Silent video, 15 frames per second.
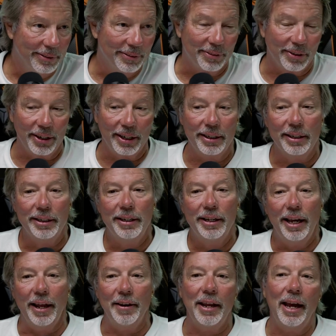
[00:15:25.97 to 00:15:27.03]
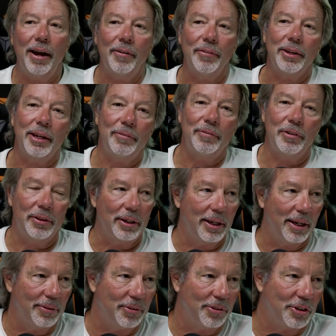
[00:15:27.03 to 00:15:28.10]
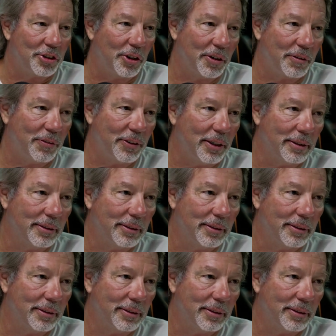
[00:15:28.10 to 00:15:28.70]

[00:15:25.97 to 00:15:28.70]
Right, and now everything has the shark fin.